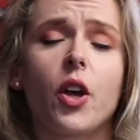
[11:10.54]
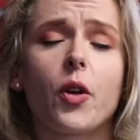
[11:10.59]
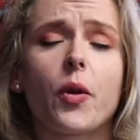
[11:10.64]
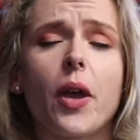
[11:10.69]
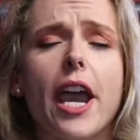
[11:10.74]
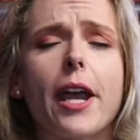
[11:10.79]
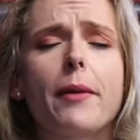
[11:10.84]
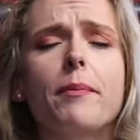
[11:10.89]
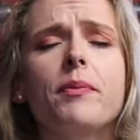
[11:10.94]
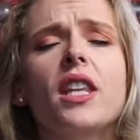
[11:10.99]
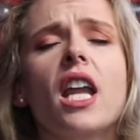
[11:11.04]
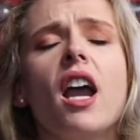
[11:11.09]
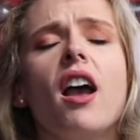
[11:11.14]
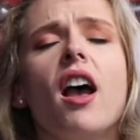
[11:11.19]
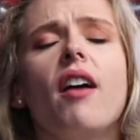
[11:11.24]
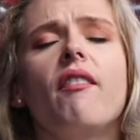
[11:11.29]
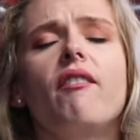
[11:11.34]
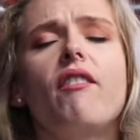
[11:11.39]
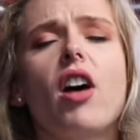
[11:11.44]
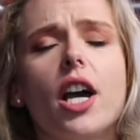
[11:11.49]
okay?
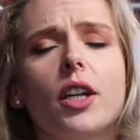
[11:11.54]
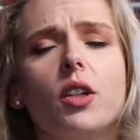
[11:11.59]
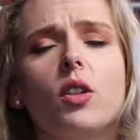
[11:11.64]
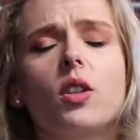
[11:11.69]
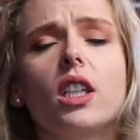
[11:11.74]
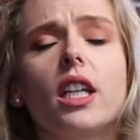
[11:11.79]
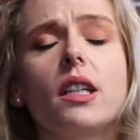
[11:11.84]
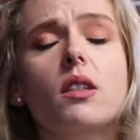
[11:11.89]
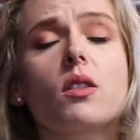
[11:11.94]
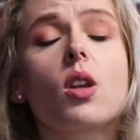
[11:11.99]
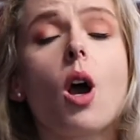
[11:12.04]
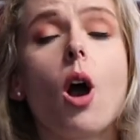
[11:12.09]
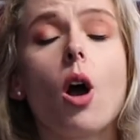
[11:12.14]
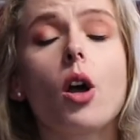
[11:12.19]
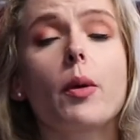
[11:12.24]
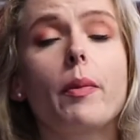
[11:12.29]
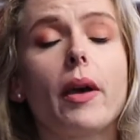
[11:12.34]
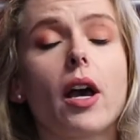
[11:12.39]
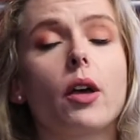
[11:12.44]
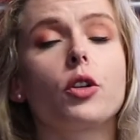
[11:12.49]
Final, let's
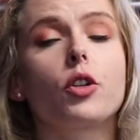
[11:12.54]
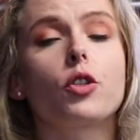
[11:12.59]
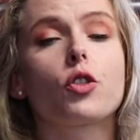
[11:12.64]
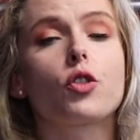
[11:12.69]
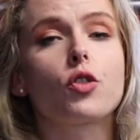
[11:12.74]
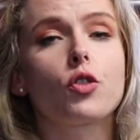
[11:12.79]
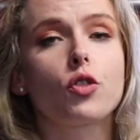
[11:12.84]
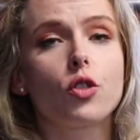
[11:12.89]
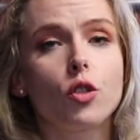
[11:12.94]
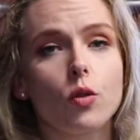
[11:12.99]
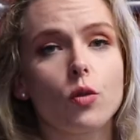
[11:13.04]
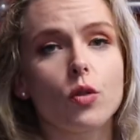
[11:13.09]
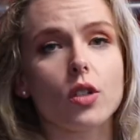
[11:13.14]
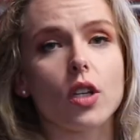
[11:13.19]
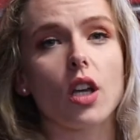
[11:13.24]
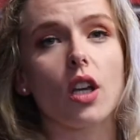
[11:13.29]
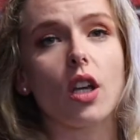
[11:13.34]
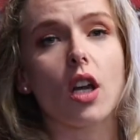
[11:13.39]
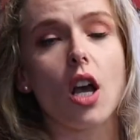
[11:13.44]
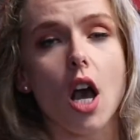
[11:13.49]
talk about your suit
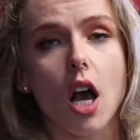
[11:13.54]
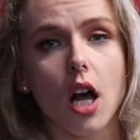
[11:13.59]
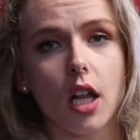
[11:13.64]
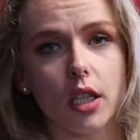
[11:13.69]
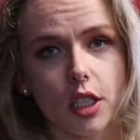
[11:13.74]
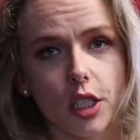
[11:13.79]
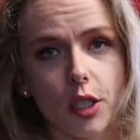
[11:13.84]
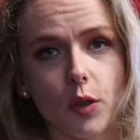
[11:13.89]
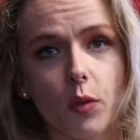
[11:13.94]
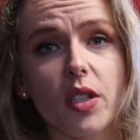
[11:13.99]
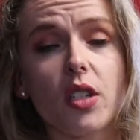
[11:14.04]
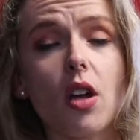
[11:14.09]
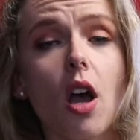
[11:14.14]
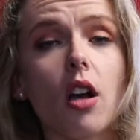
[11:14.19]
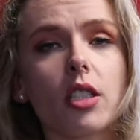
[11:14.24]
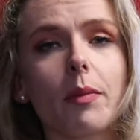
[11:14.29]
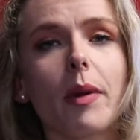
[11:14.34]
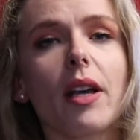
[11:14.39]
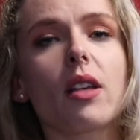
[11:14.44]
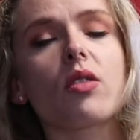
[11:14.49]
color. We
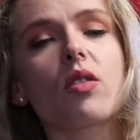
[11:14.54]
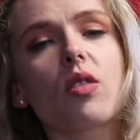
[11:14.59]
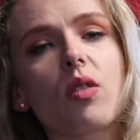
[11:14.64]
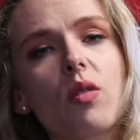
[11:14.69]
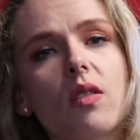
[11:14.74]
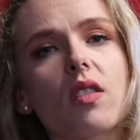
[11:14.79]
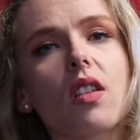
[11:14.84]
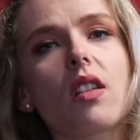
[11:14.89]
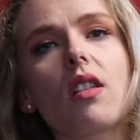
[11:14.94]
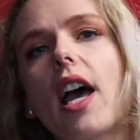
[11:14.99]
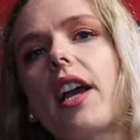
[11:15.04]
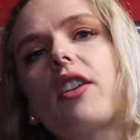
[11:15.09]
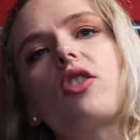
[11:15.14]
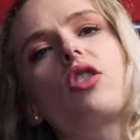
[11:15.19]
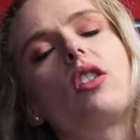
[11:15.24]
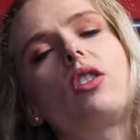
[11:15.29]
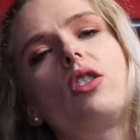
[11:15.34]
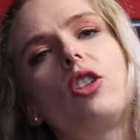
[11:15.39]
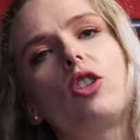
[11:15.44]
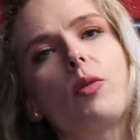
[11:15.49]
talked about suit
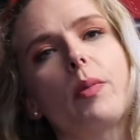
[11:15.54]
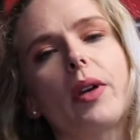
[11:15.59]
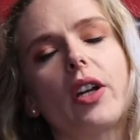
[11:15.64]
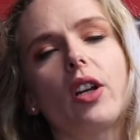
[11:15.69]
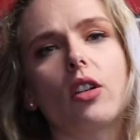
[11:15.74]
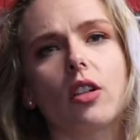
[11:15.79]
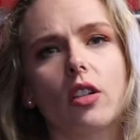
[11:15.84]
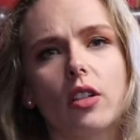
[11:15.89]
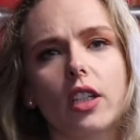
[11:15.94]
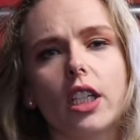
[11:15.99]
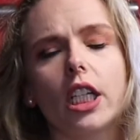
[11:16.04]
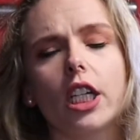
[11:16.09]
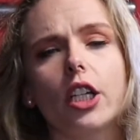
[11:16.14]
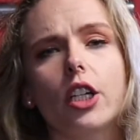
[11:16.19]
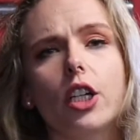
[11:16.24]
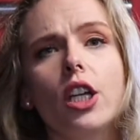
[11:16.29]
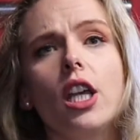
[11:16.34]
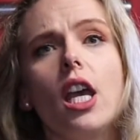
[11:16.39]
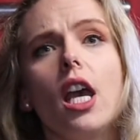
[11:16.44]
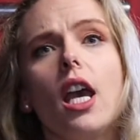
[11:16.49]
selection a little bit
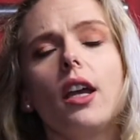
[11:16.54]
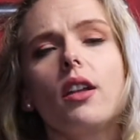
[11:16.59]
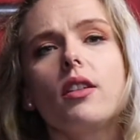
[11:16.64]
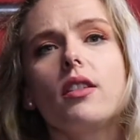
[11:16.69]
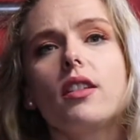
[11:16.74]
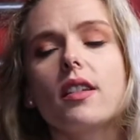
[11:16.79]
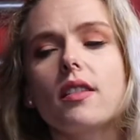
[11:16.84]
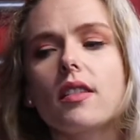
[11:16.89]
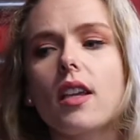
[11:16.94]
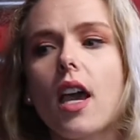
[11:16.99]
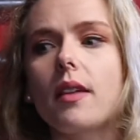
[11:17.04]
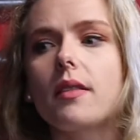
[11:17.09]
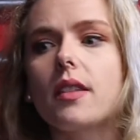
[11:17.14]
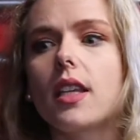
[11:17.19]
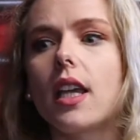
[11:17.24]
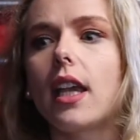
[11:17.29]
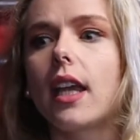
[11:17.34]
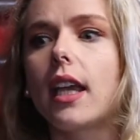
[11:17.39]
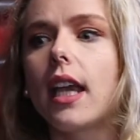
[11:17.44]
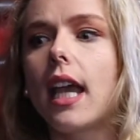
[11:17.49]
earlier,
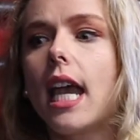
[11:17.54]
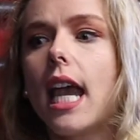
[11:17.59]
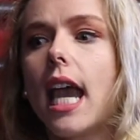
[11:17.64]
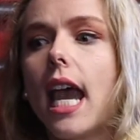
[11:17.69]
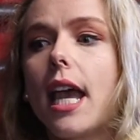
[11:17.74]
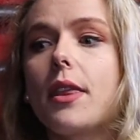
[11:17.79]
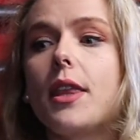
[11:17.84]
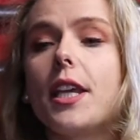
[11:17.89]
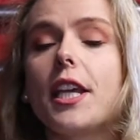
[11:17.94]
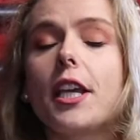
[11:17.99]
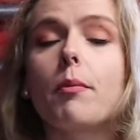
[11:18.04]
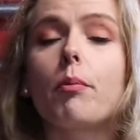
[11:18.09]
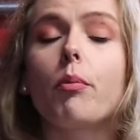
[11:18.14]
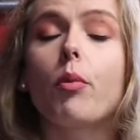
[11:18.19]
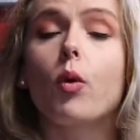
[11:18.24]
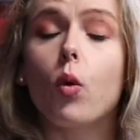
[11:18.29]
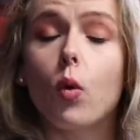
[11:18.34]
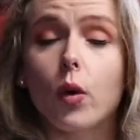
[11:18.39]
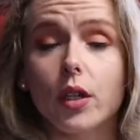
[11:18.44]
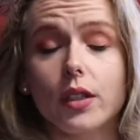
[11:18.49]
discussing the
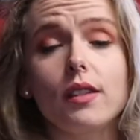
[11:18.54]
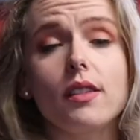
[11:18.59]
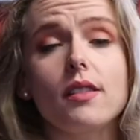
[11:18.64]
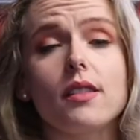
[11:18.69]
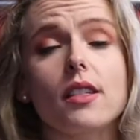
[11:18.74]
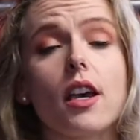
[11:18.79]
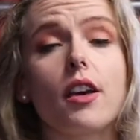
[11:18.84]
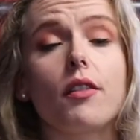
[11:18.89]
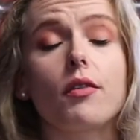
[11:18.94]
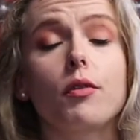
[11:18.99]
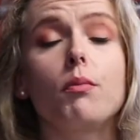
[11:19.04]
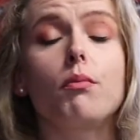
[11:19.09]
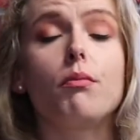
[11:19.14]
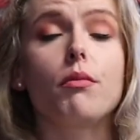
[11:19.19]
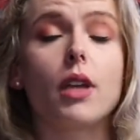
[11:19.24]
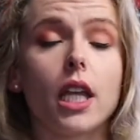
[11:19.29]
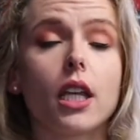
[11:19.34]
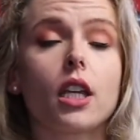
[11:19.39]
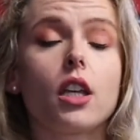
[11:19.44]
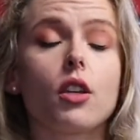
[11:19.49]
importance of
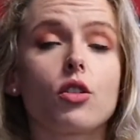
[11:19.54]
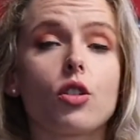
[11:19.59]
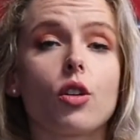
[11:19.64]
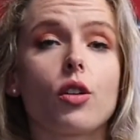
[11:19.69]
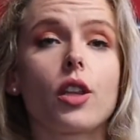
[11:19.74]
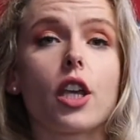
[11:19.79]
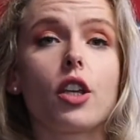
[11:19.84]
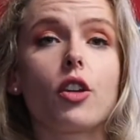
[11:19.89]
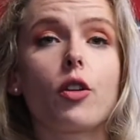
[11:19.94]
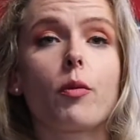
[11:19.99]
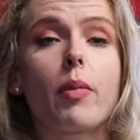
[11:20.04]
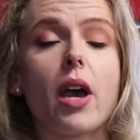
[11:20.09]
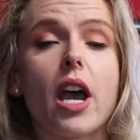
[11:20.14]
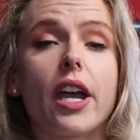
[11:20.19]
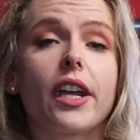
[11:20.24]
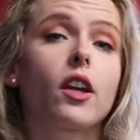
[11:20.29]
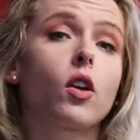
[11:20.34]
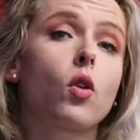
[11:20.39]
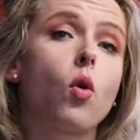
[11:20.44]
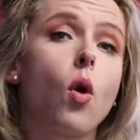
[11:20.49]
making sure that you're
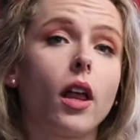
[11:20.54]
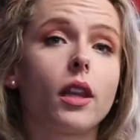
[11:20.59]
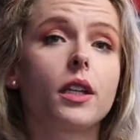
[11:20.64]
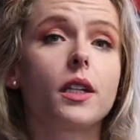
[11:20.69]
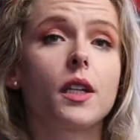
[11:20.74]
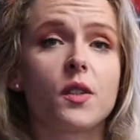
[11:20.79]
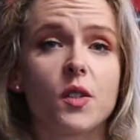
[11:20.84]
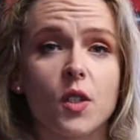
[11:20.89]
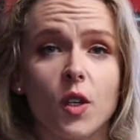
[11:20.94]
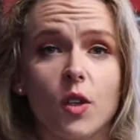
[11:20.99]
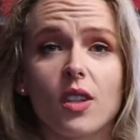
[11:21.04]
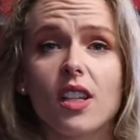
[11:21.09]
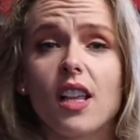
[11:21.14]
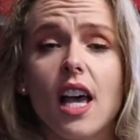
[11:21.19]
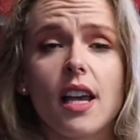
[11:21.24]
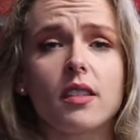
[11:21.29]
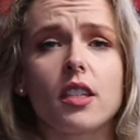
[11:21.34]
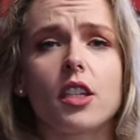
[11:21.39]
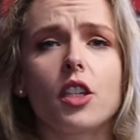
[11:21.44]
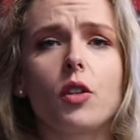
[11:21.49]
buying a quality suit. The
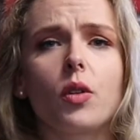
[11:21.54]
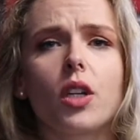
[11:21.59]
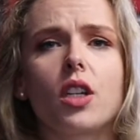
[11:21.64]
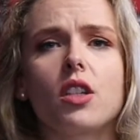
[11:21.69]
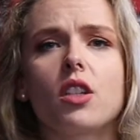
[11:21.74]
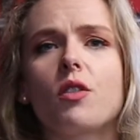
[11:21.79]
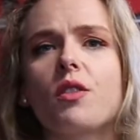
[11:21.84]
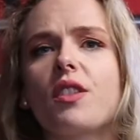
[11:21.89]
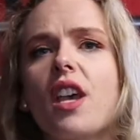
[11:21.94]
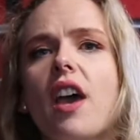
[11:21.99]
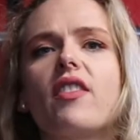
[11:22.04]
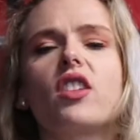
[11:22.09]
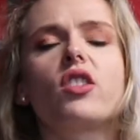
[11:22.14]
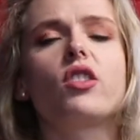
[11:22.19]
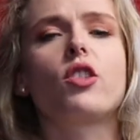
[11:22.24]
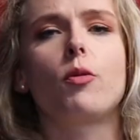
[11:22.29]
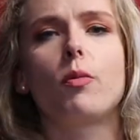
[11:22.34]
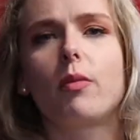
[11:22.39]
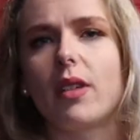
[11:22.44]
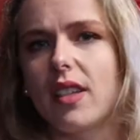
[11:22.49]
last thing you want to do is have a
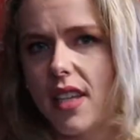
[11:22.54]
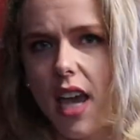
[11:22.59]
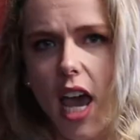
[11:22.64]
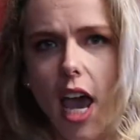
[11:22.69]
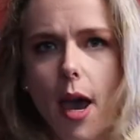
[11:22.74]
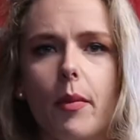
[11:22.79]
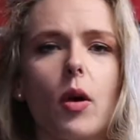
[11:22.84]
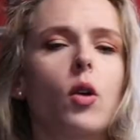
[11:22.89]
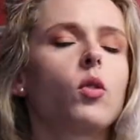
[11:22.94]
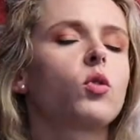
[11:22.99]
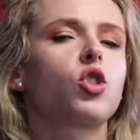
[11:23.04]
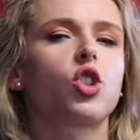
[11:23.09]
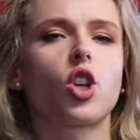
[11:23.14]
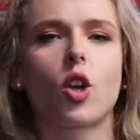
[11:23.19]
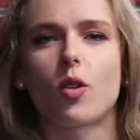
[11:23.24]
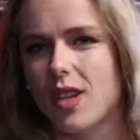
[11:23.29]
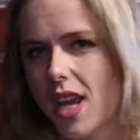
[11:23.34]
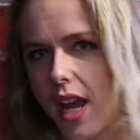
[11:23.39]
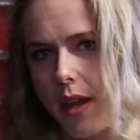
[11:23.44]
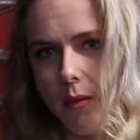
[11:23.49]
suit mishap on
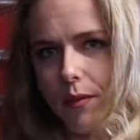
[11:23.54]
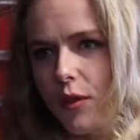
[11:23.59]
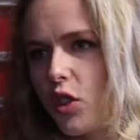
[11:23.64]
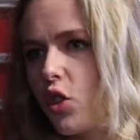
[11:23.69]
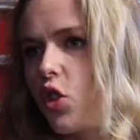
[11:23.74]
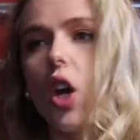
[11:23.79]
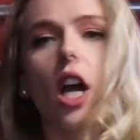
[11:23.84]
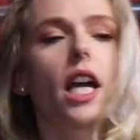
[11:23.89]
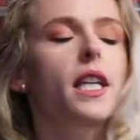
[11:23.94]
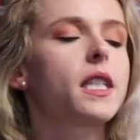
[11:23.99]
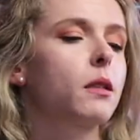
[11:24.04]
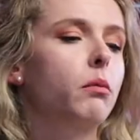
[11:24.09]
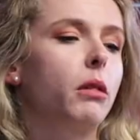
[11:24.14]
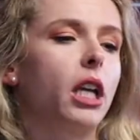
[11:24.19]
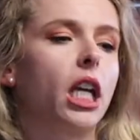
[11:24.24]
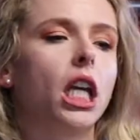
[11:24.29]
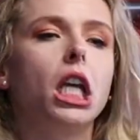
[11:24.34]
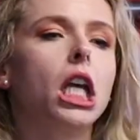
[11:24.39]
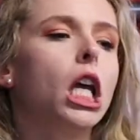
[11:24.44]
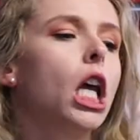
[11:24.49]
show day. Trust
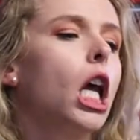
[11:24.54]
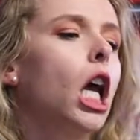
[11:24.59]
me.